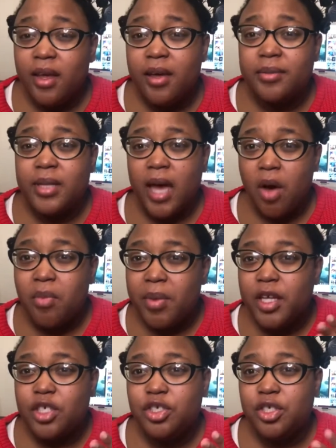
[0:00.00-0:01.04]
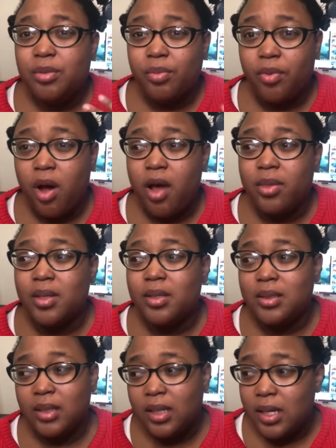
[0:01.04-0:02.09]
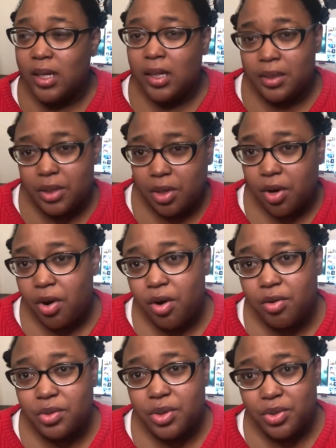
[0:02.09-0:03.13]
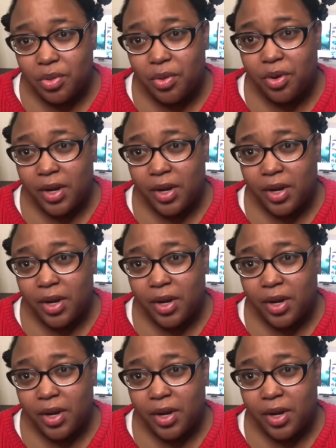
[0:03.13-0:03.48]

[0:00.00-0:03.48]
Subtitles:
how much she brought the city into her own story.